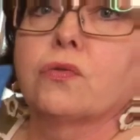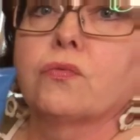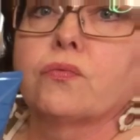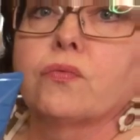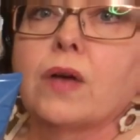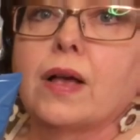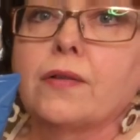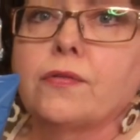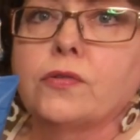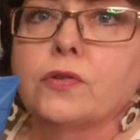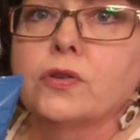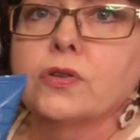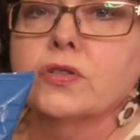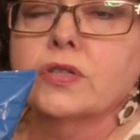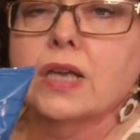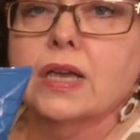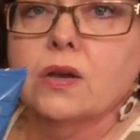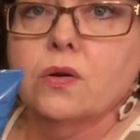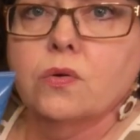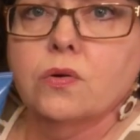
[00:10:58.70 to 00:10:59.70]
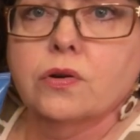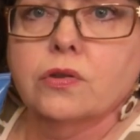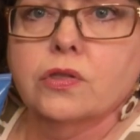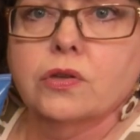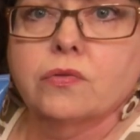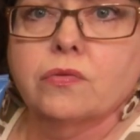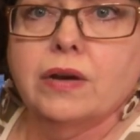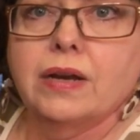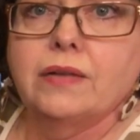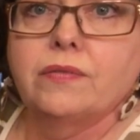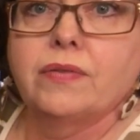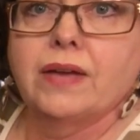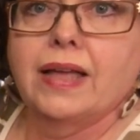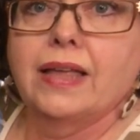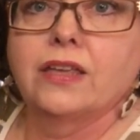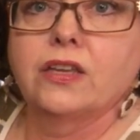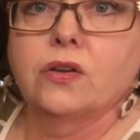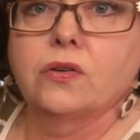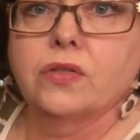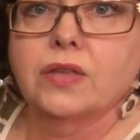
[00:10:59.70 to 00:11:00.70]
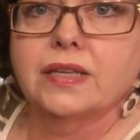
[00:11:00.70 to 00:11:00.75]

Ruffles. I ordered the great value.